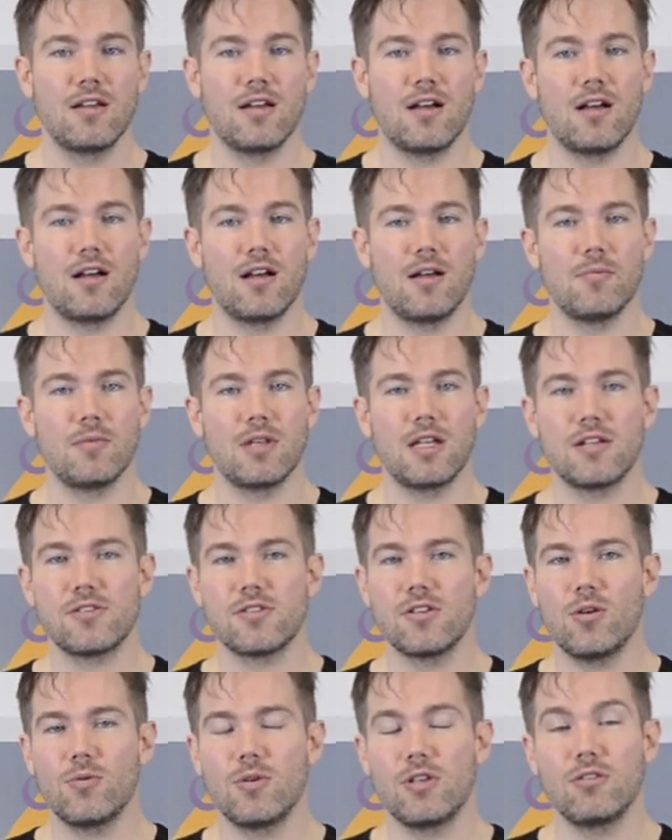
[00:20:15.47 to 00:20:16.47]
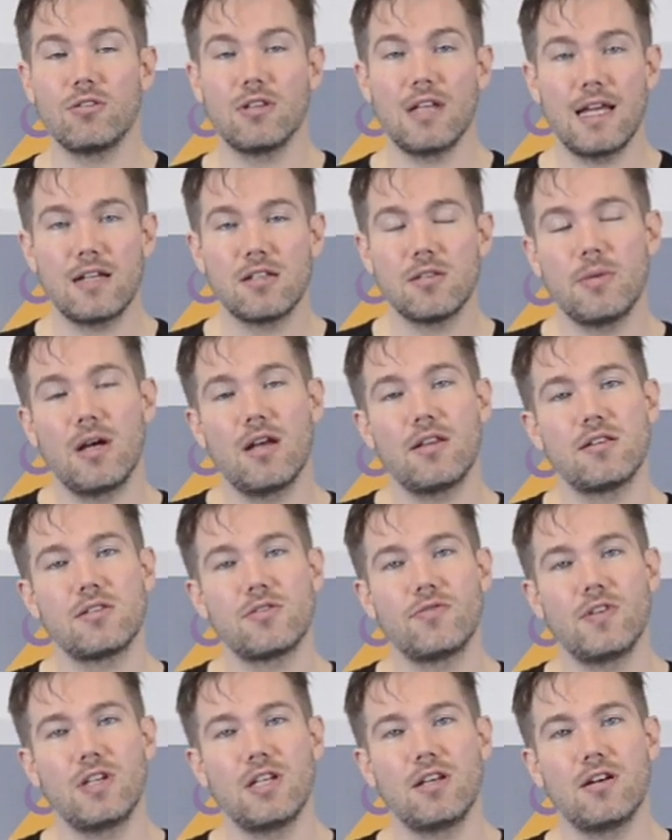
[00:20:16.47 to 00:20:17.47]
Let us know what you liked about
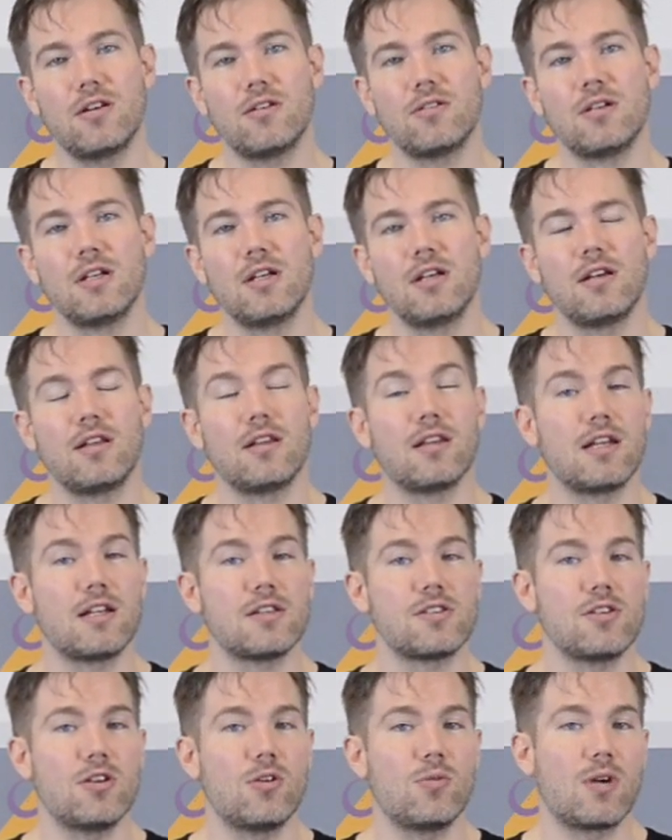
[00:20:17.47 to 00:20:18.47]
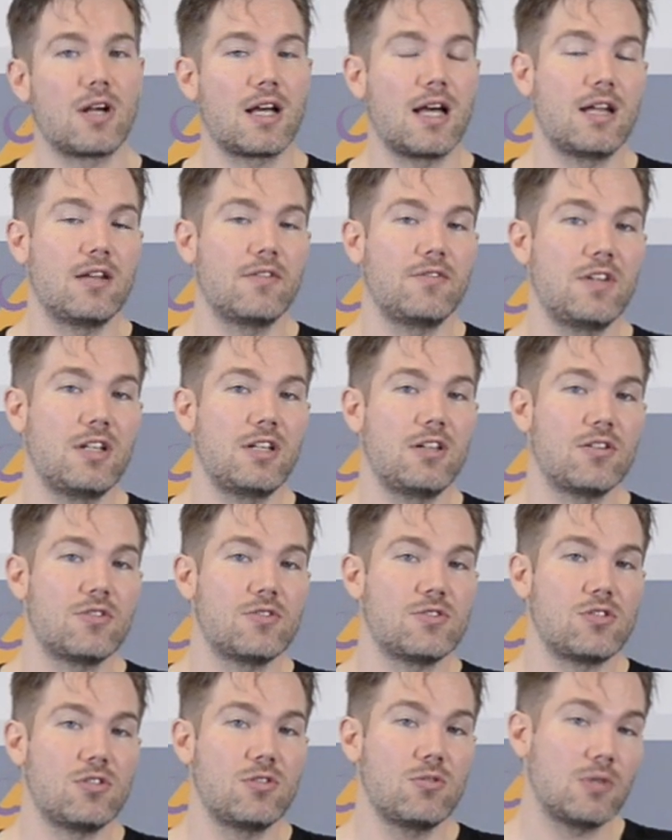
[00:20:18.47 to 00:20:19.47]
this video, and let us know what kind of
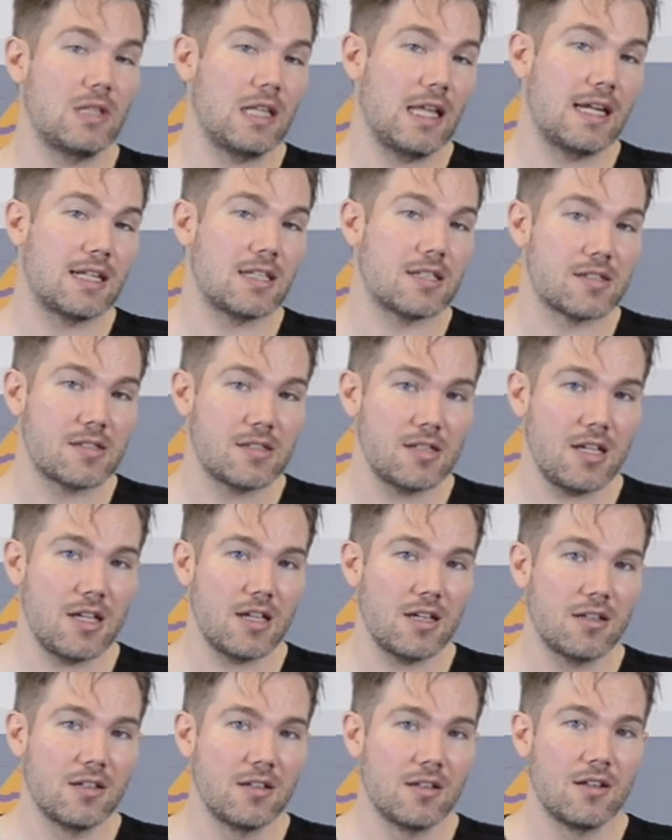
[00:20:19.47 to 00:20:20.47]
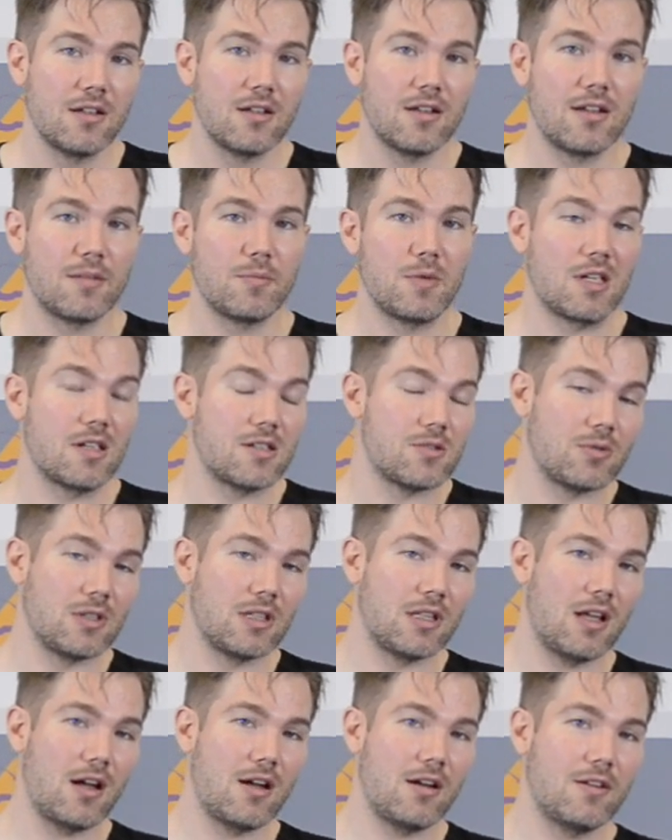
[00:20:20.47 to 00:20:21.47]
videos you would like to see, because we
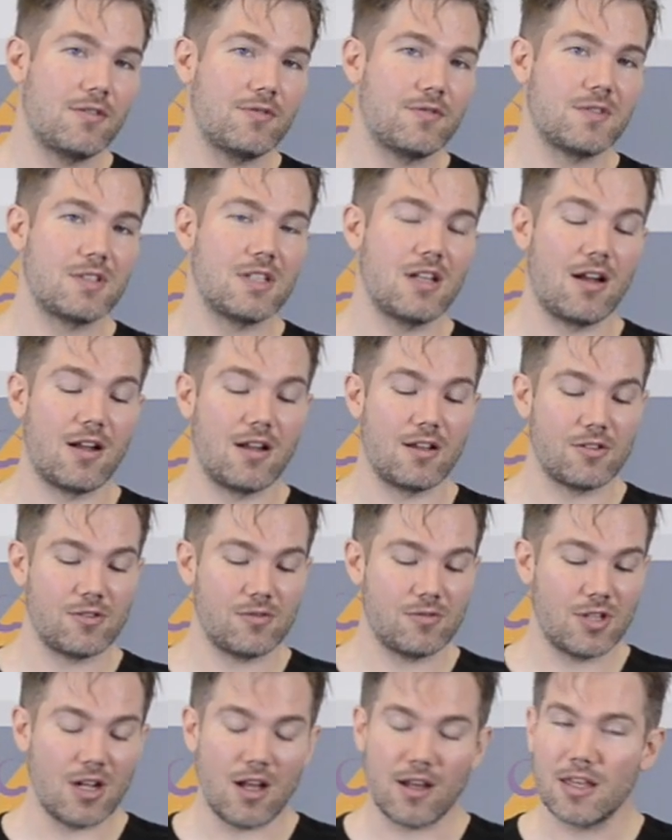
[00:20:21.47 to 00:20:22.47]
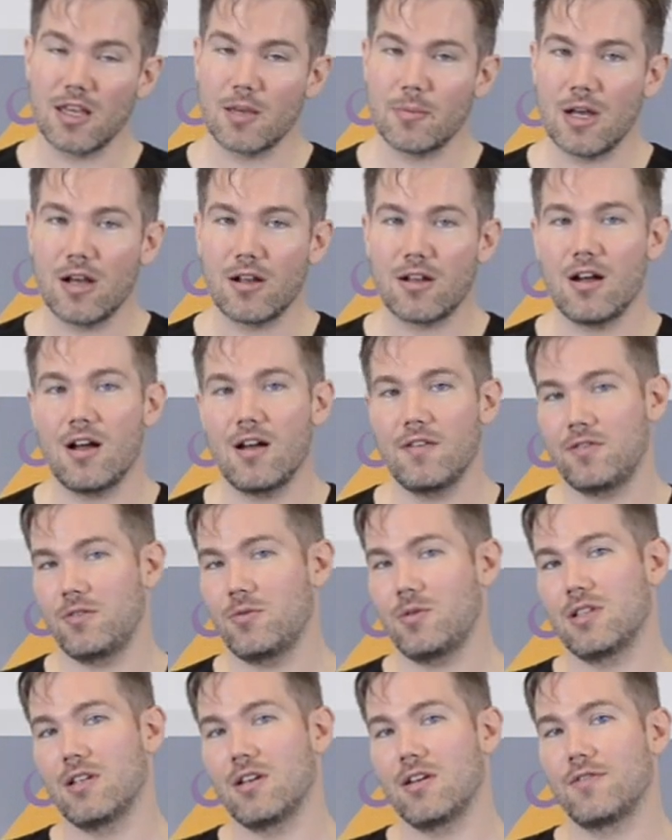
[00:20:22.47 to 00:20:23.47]
love talking about coffee.
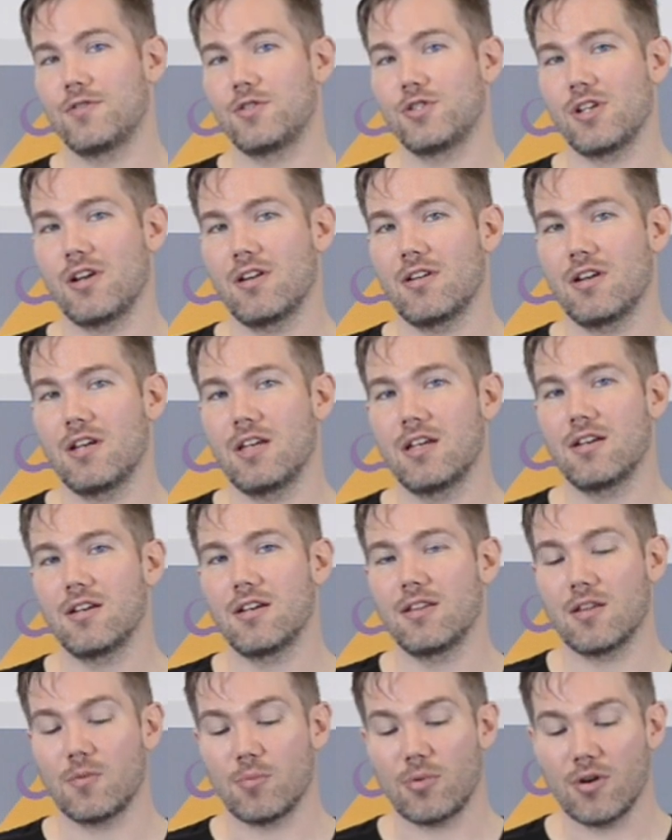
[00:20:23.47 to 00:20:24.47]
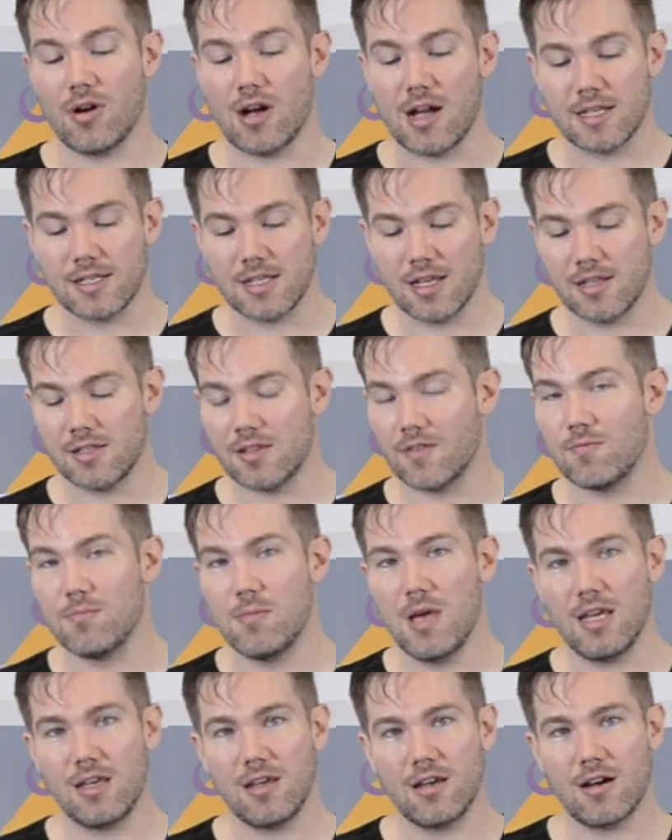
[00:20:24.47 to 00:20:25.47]
We love sharing the process of
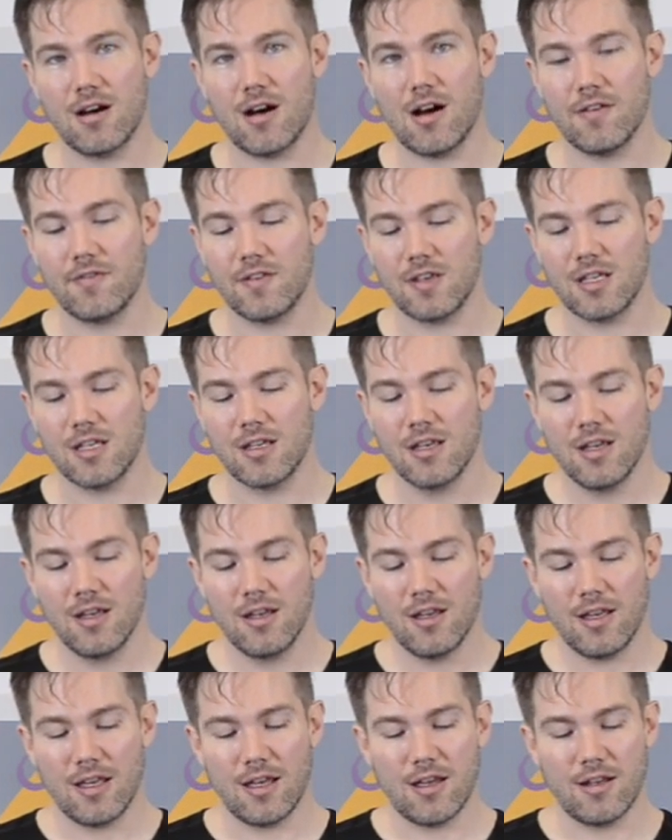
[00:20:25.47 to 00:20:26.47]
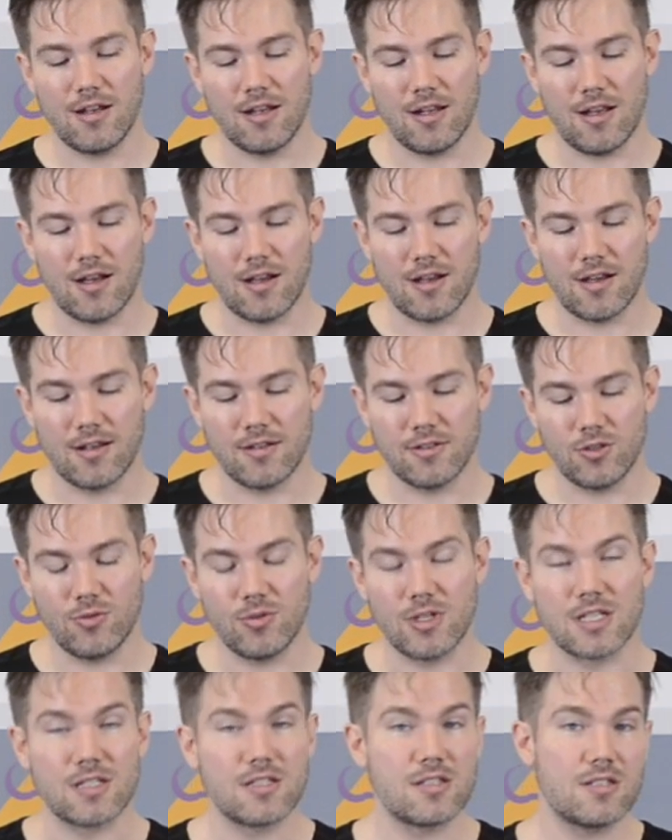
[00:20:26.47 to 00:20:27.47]
making coffee and
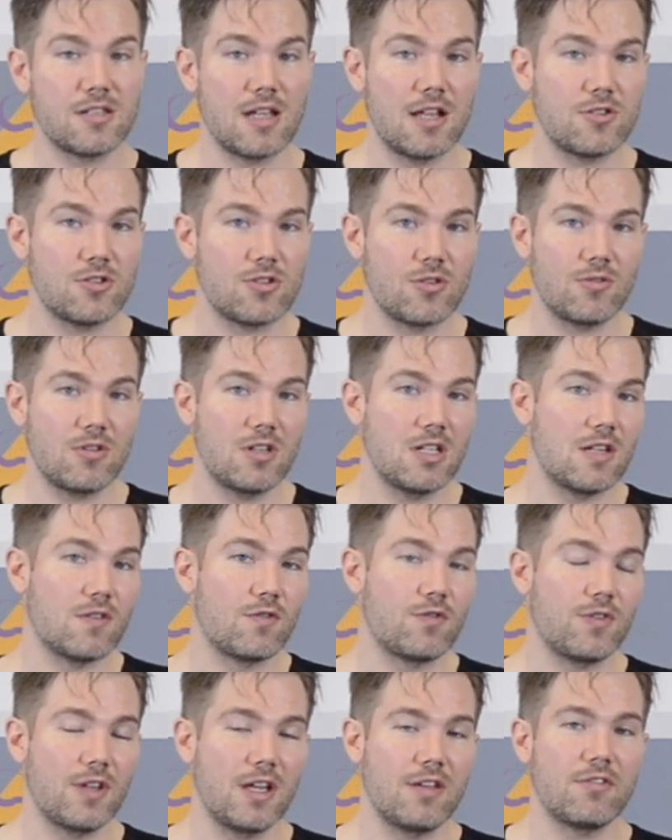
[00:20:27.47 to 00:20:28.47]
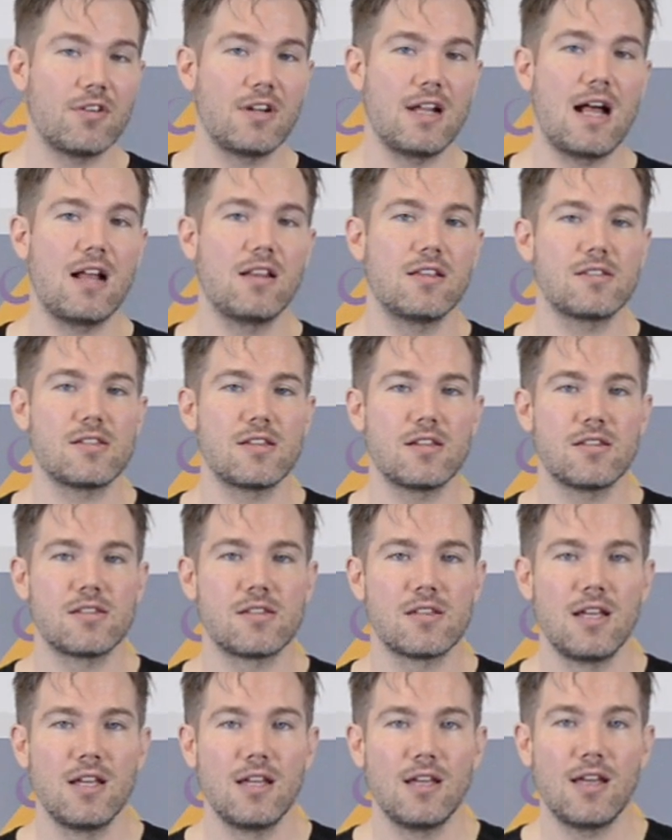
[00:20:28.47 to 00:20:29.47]
doing sensory and flavor
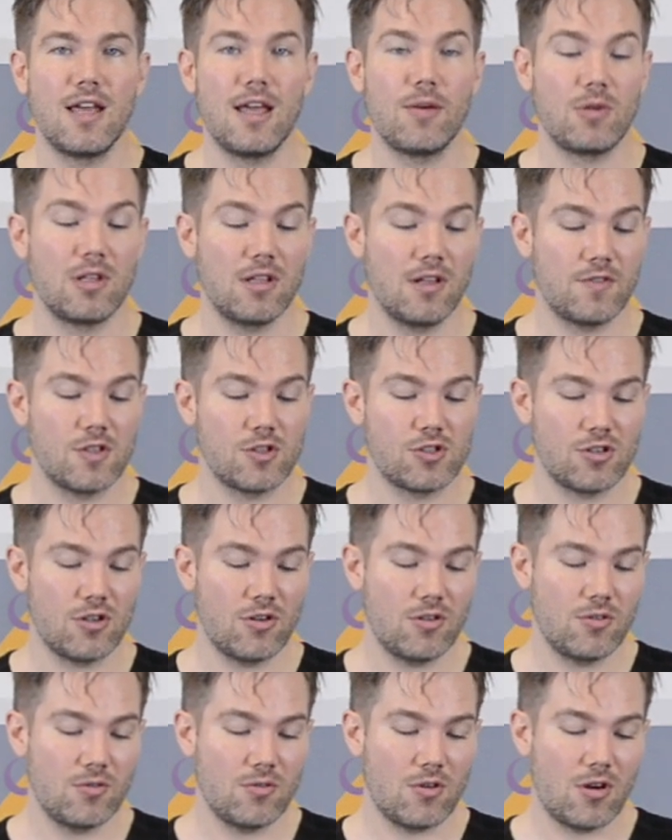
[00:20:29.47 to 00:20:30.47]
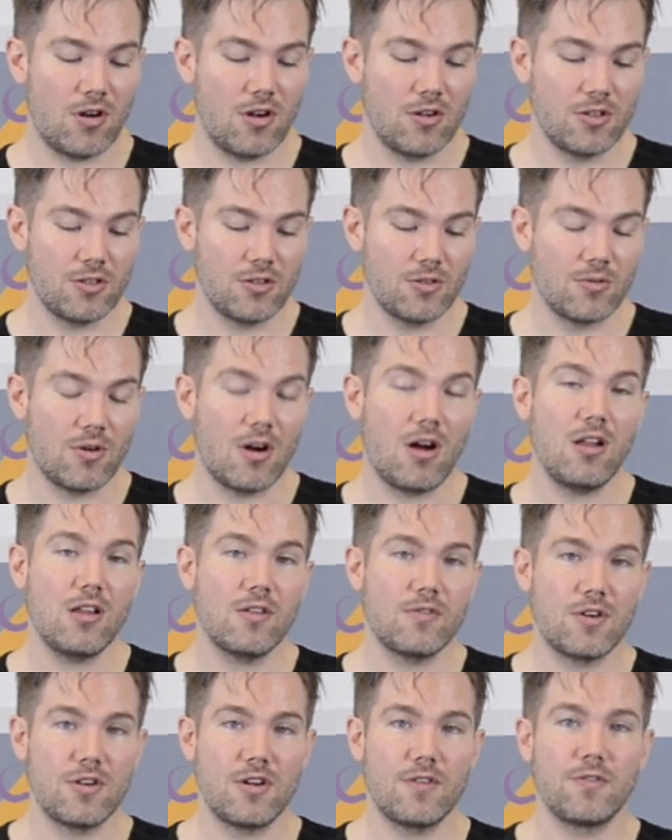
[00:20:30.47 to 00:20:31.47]
analysis, and we'd love to show you all
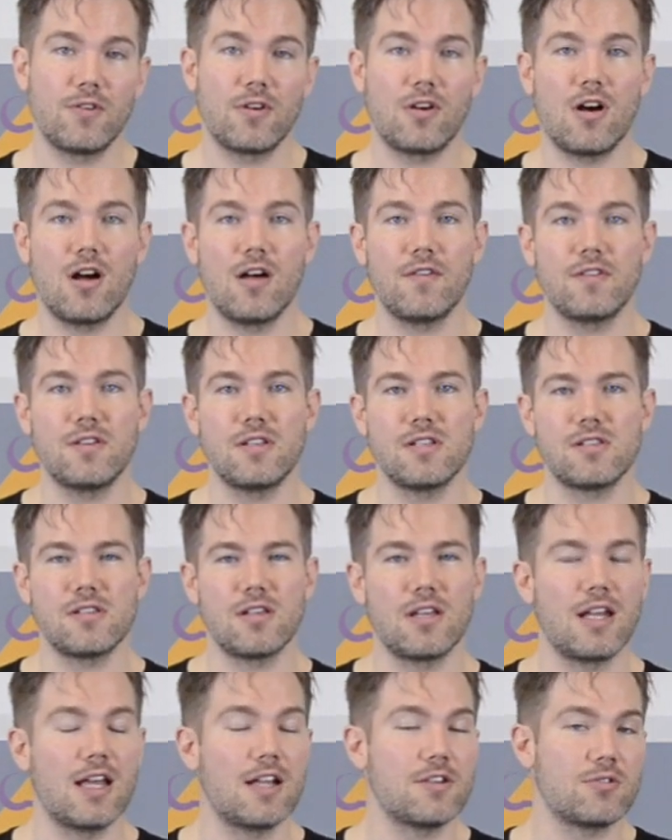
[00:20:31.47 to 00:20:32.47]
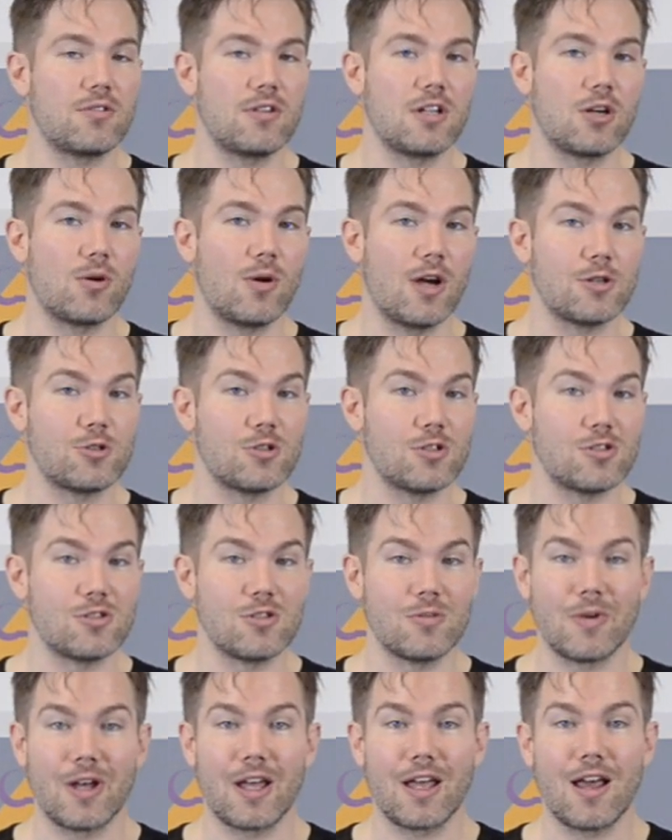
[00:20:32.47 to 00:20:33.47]
of our different coffees and answer any questions
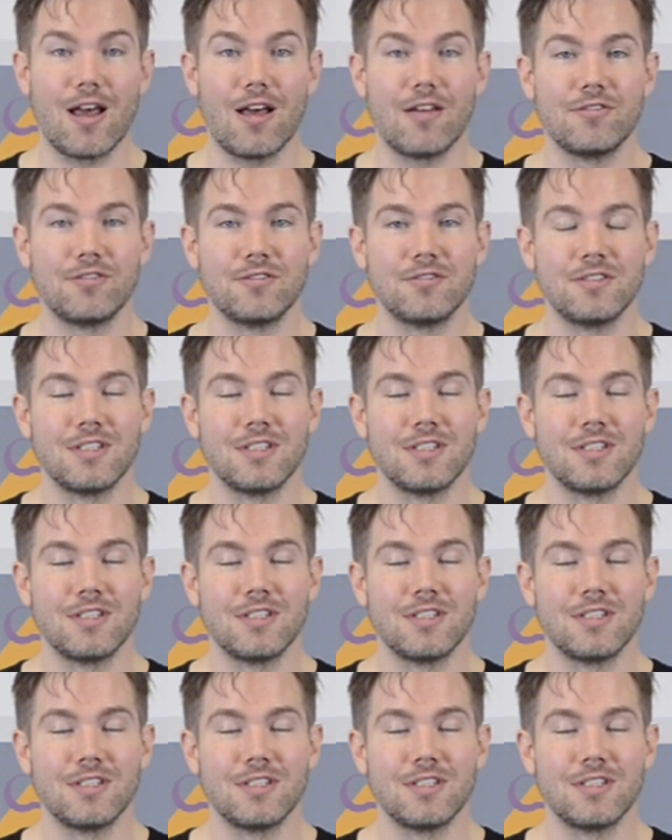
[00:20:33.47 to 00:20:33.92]
you might have.